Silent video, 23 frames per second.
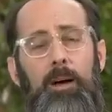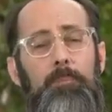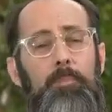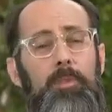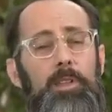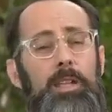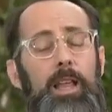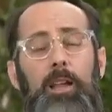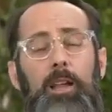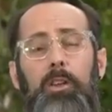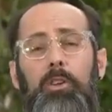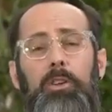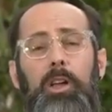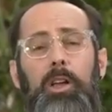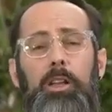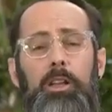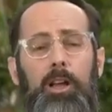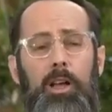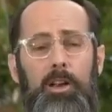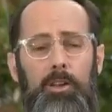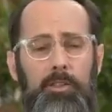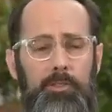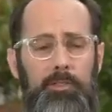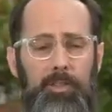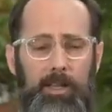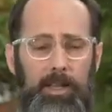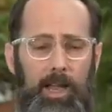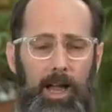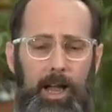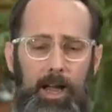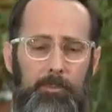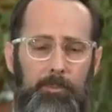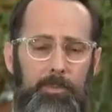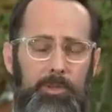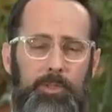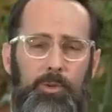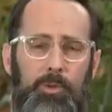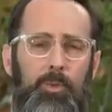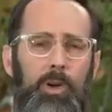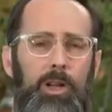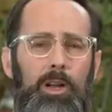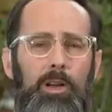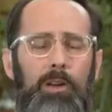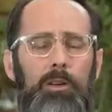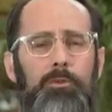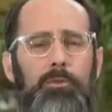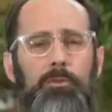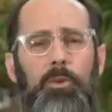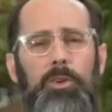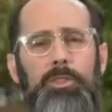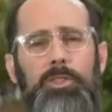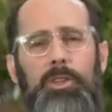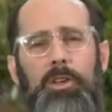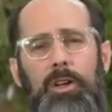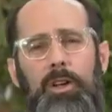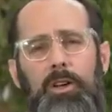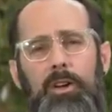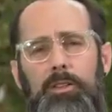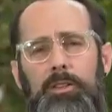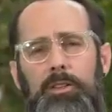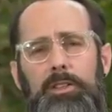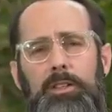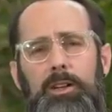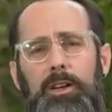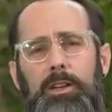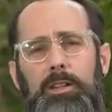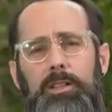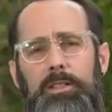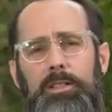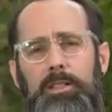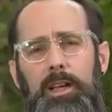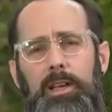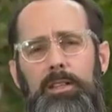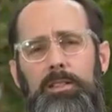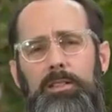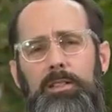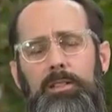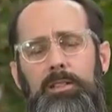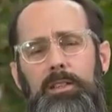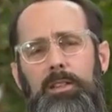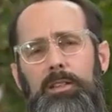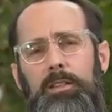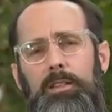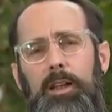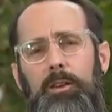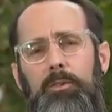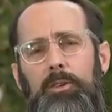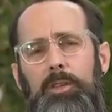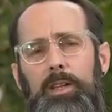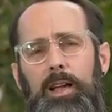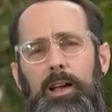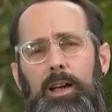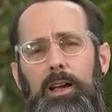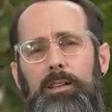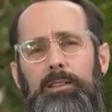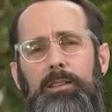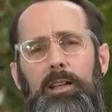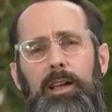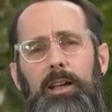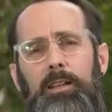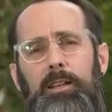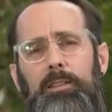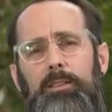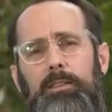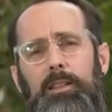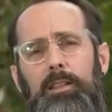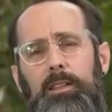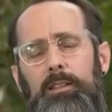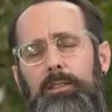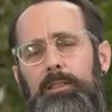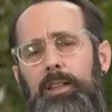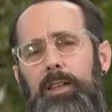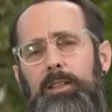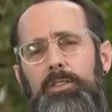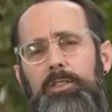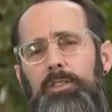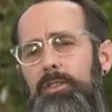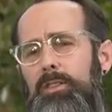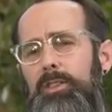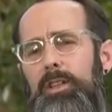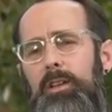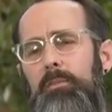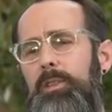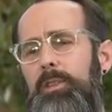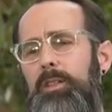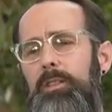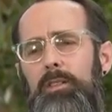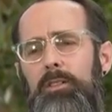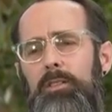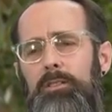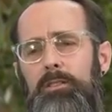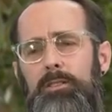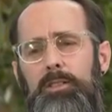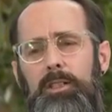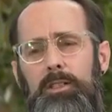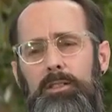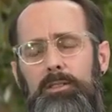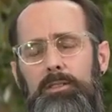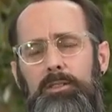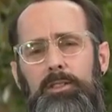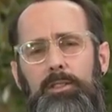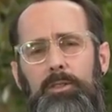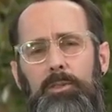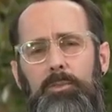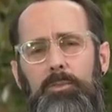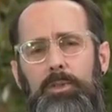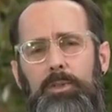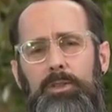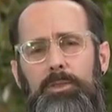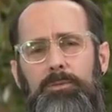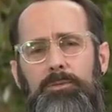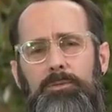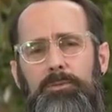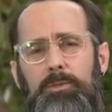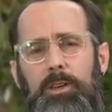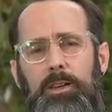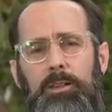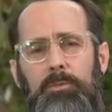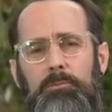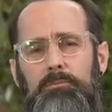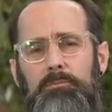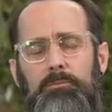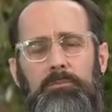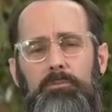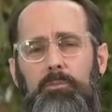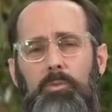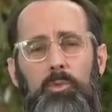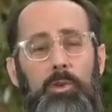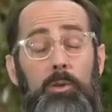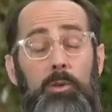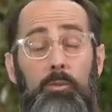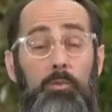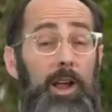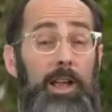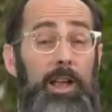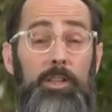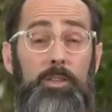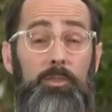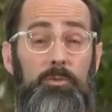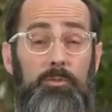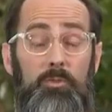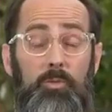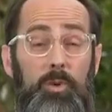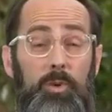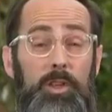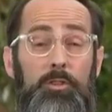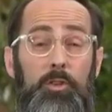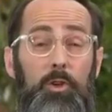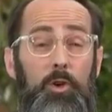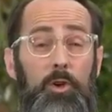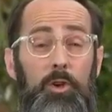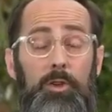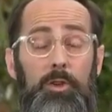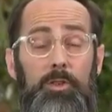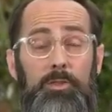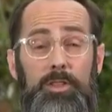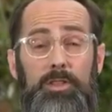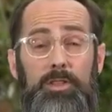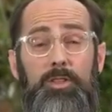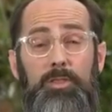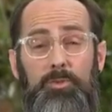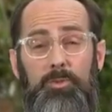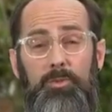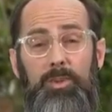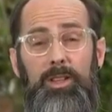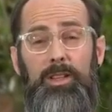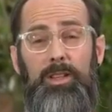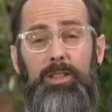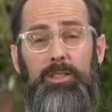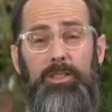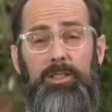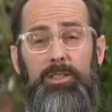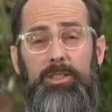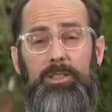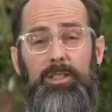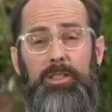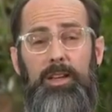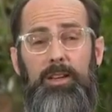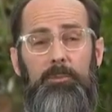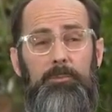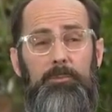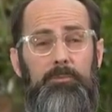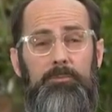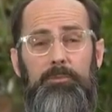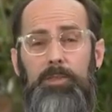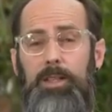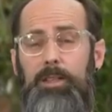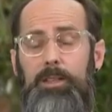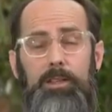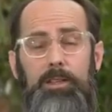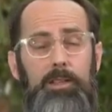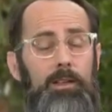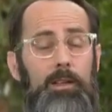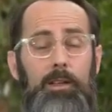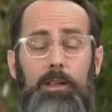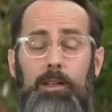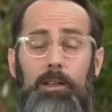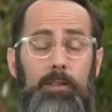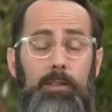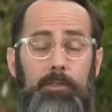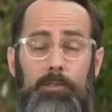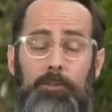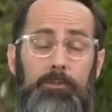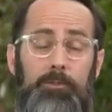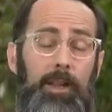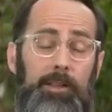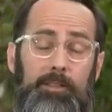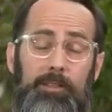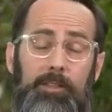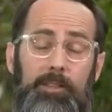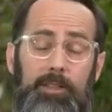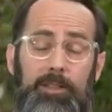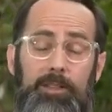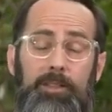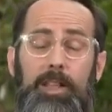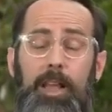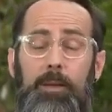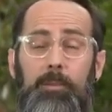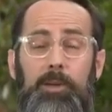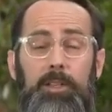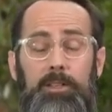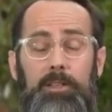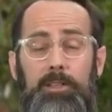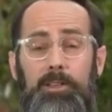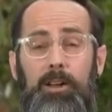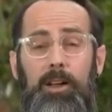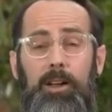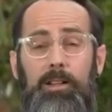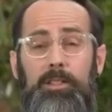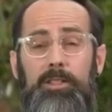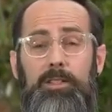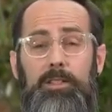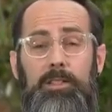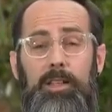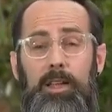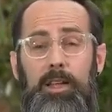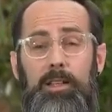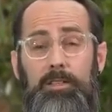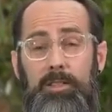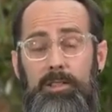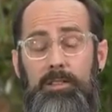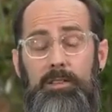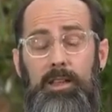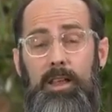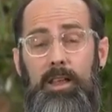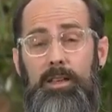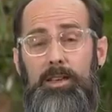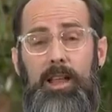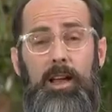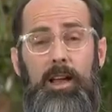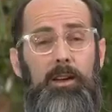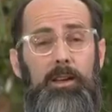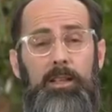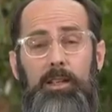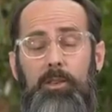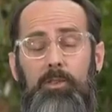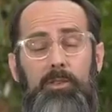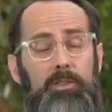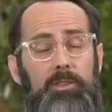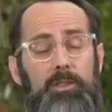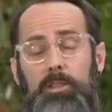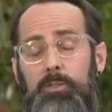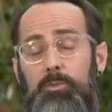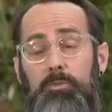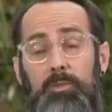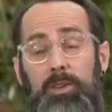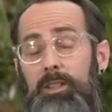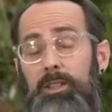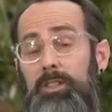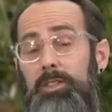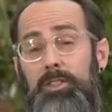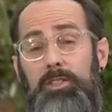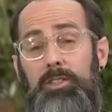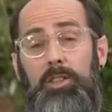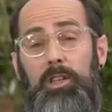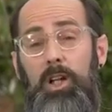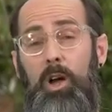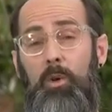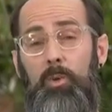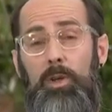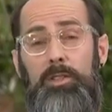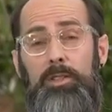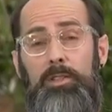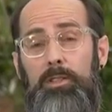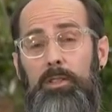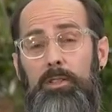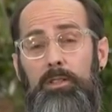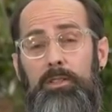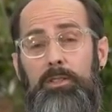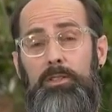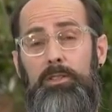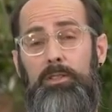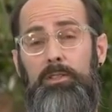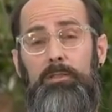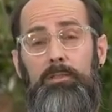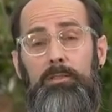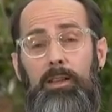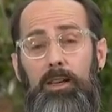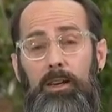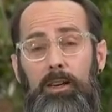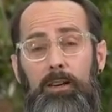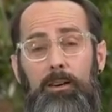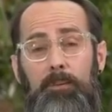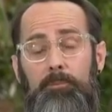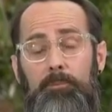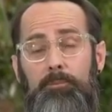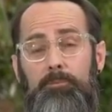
Yeah, look, I don't think Harper's aware of what's going on in the United States in that regard, and that's not something that we've raised with her. This is really just the fact that this is happening in the United States and now here is really just a coincidence.